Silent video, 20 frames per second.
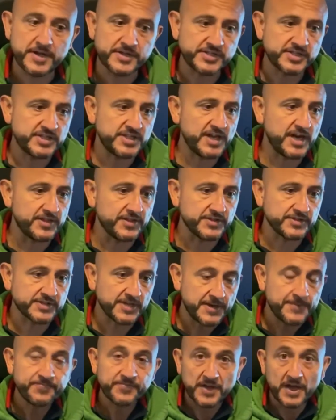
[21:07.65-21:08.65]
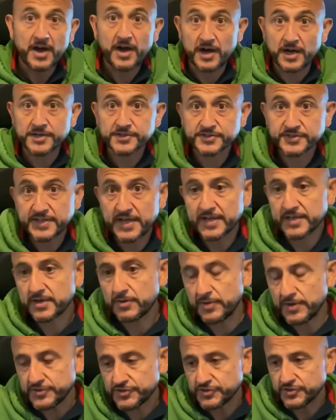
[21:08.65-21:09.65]
to the others, ask that
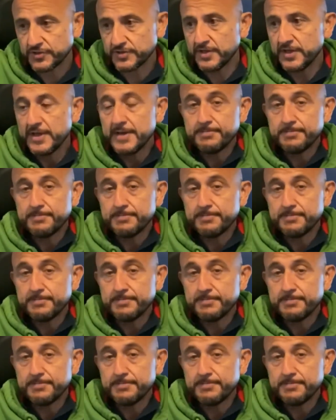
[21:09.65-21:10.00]
question.